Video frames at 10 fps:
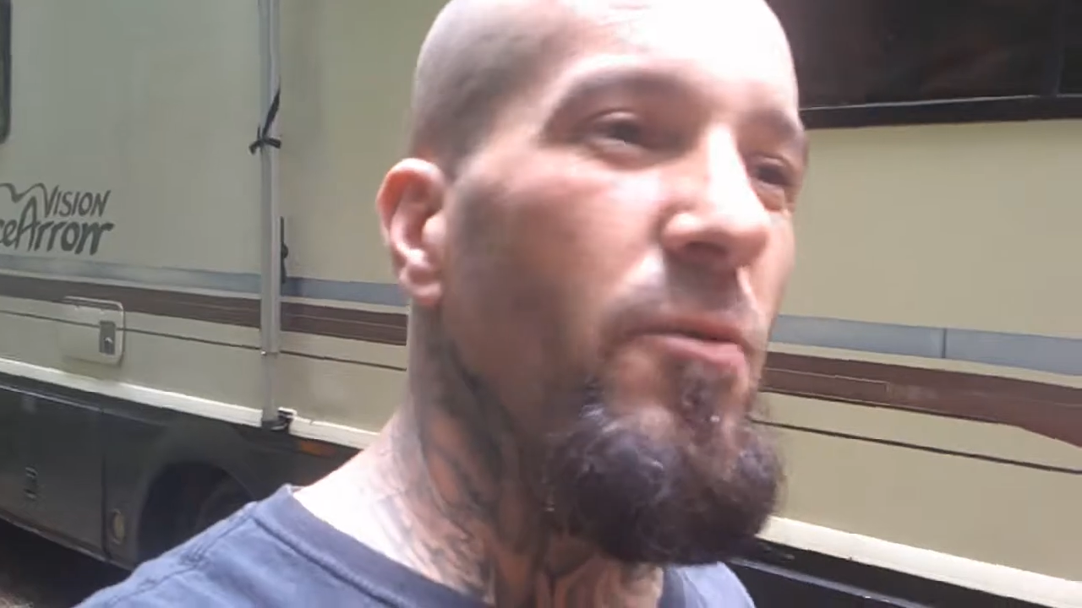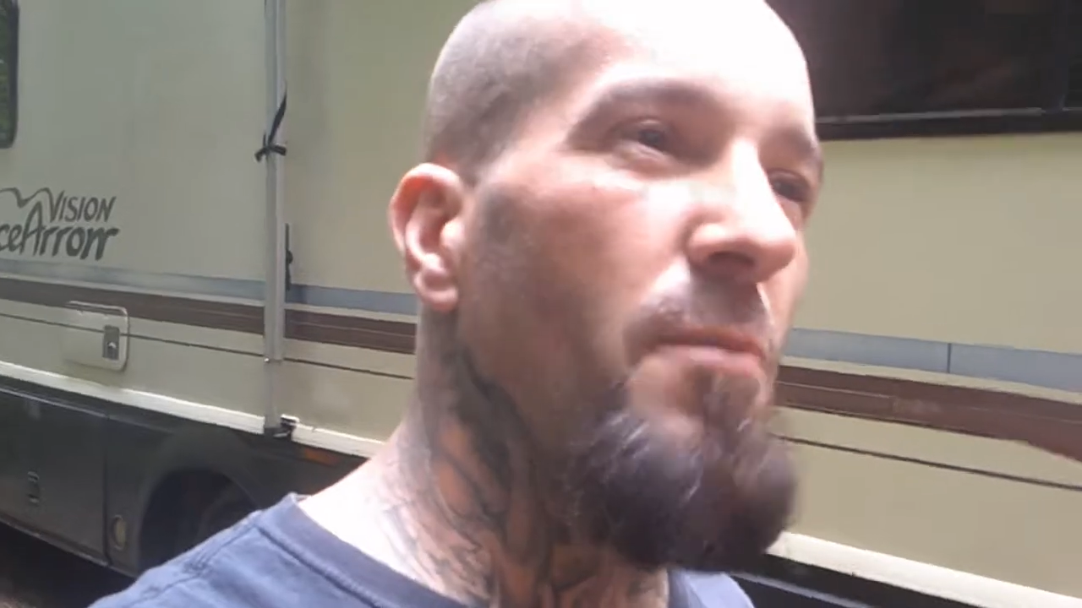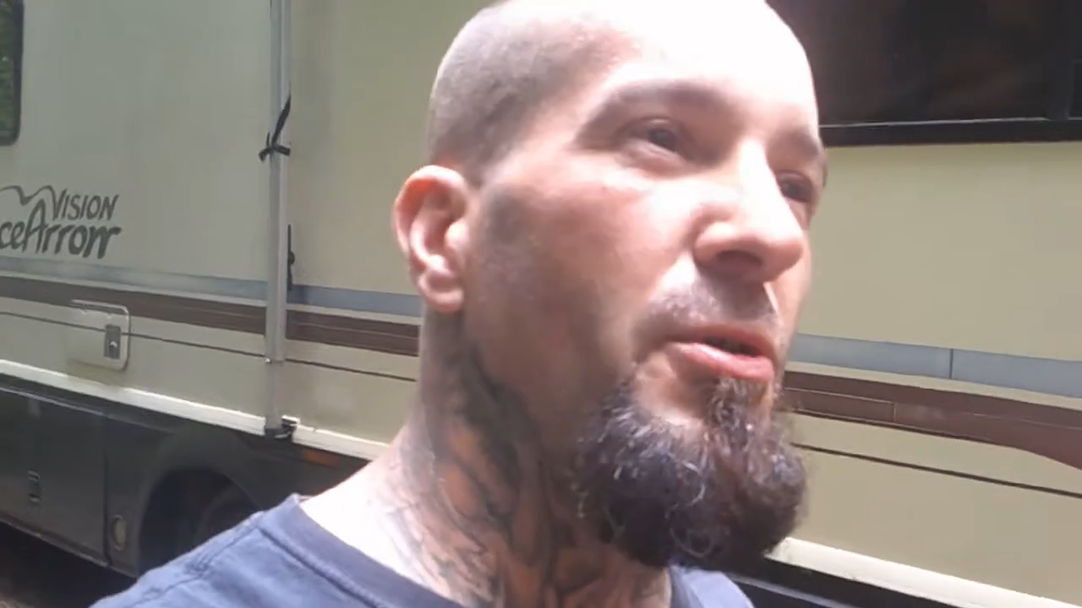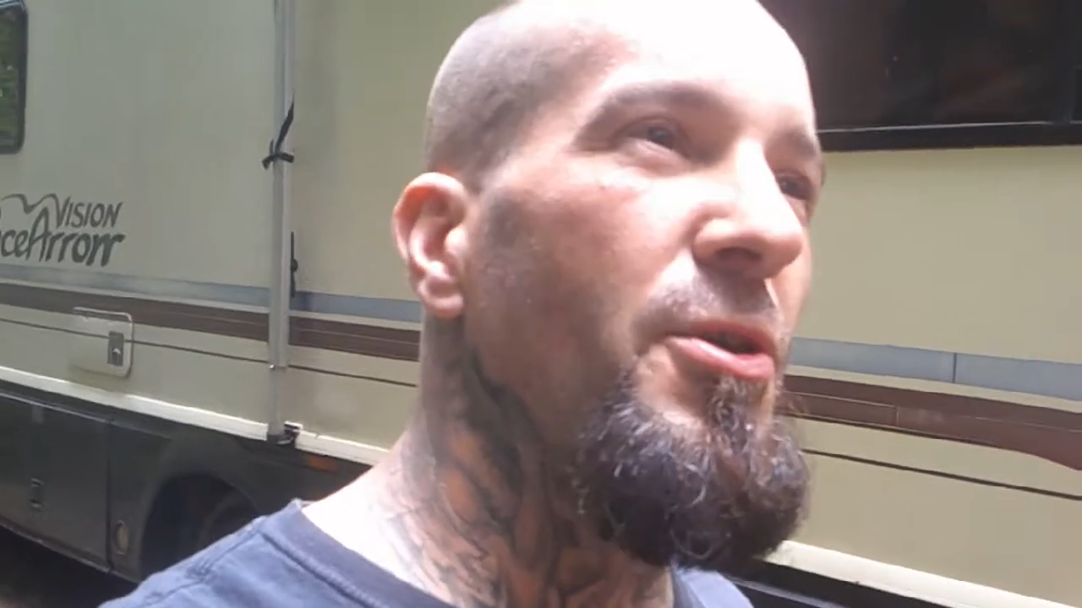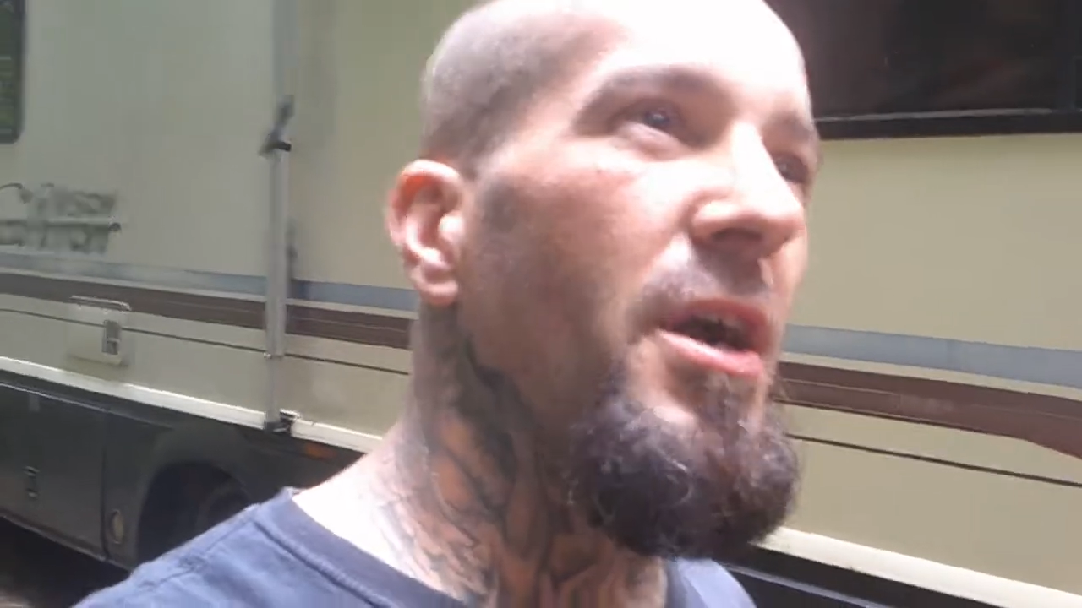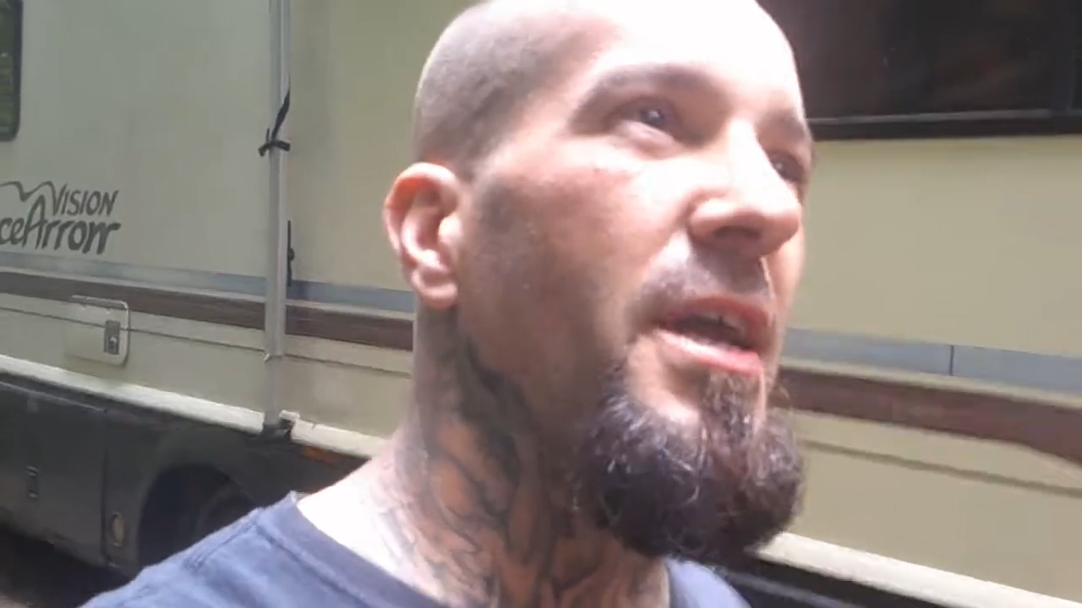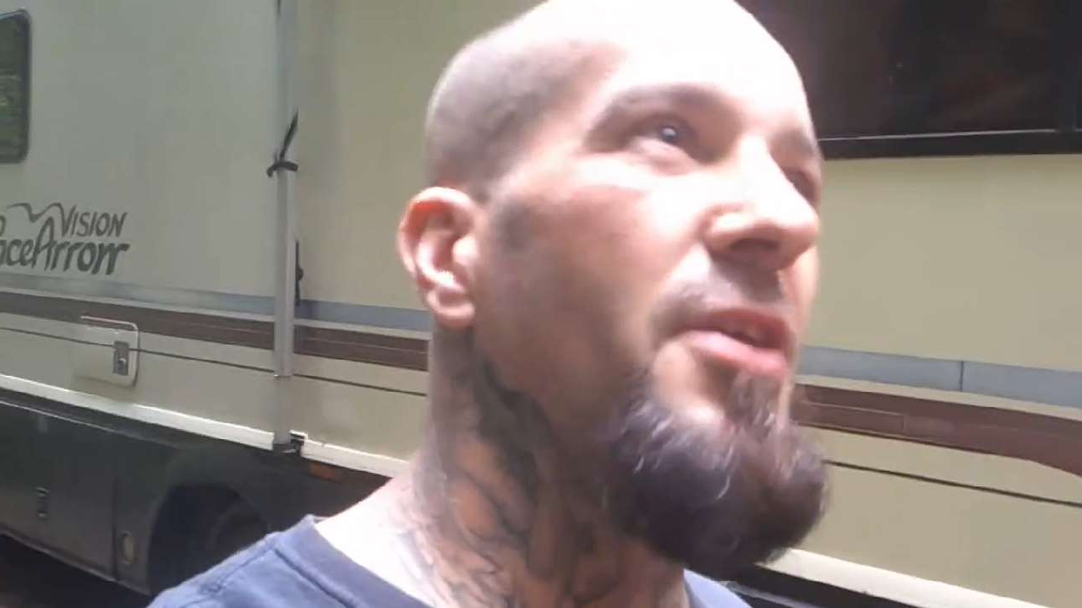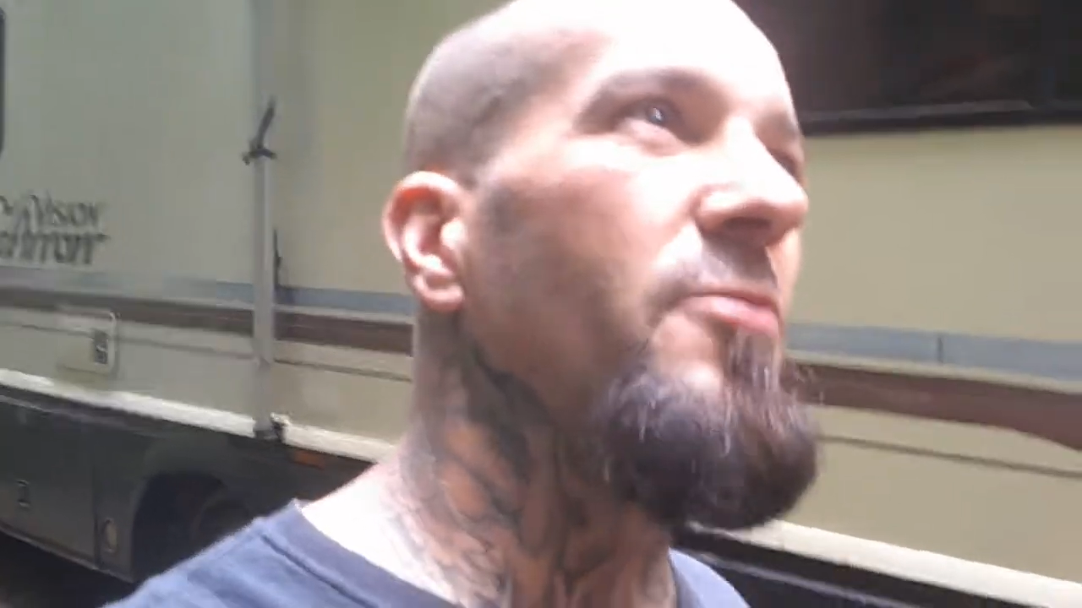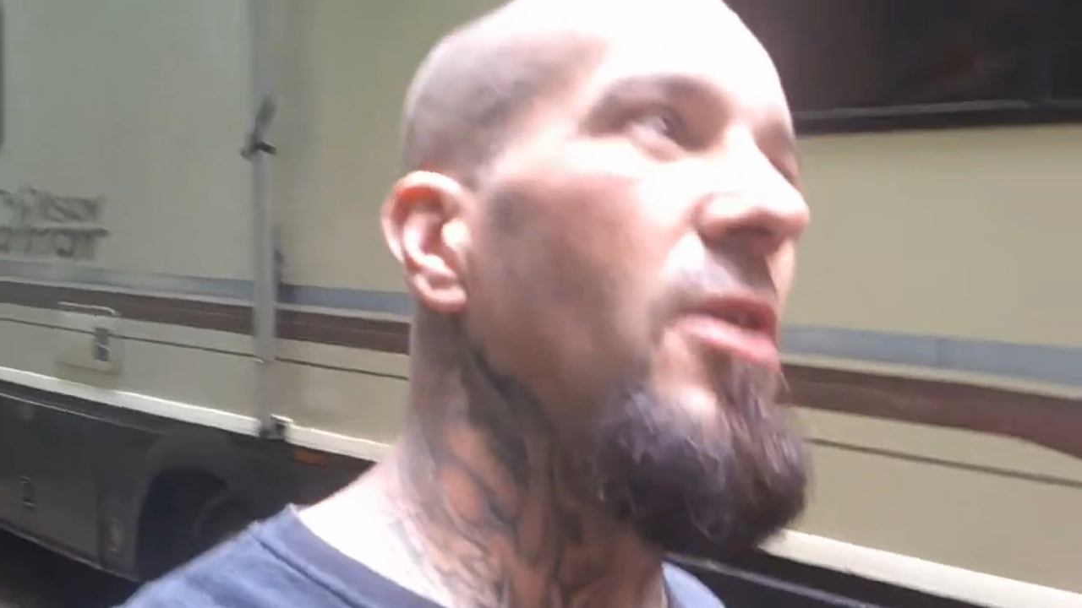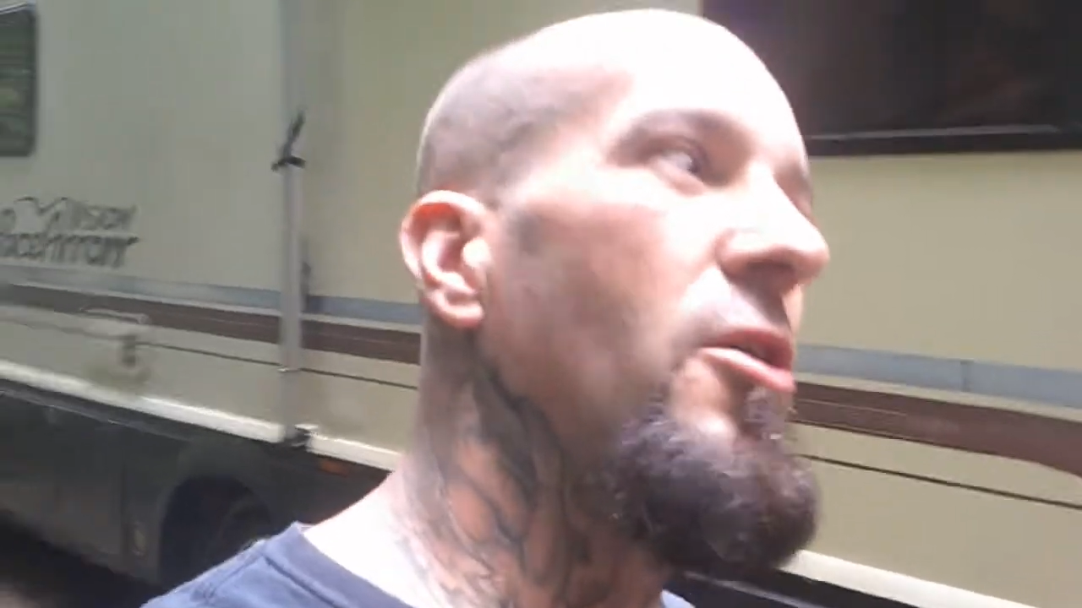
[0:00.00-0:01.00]
and we're boondocking
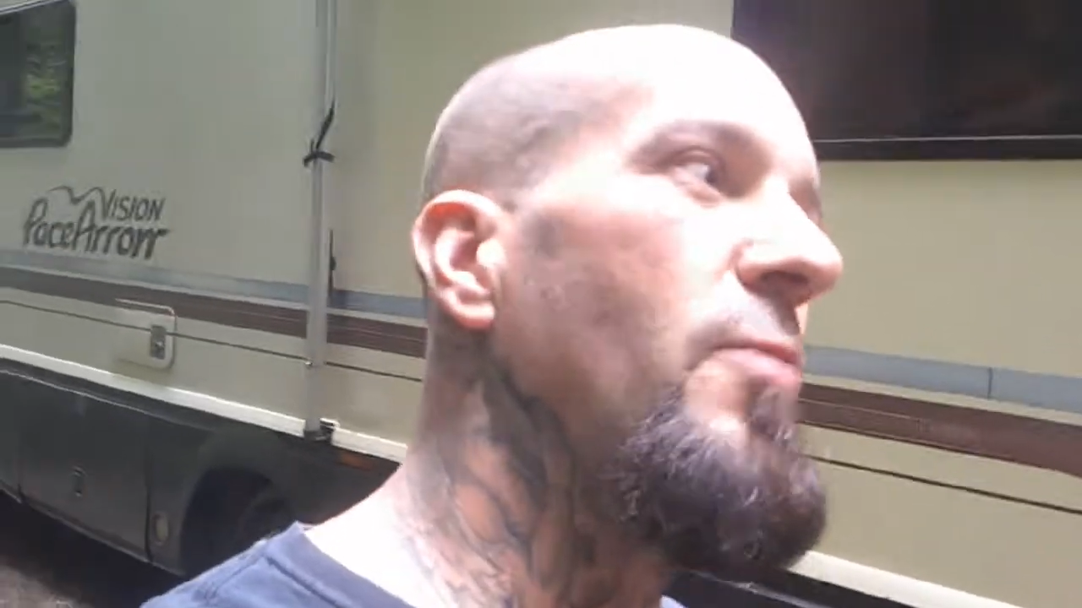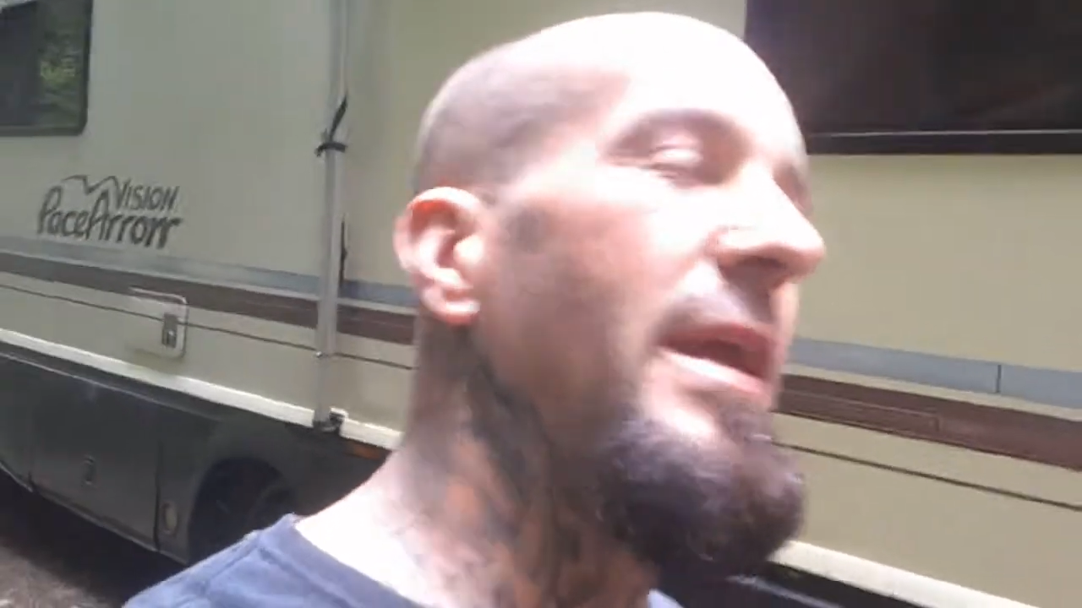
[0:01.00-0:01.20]
on the road,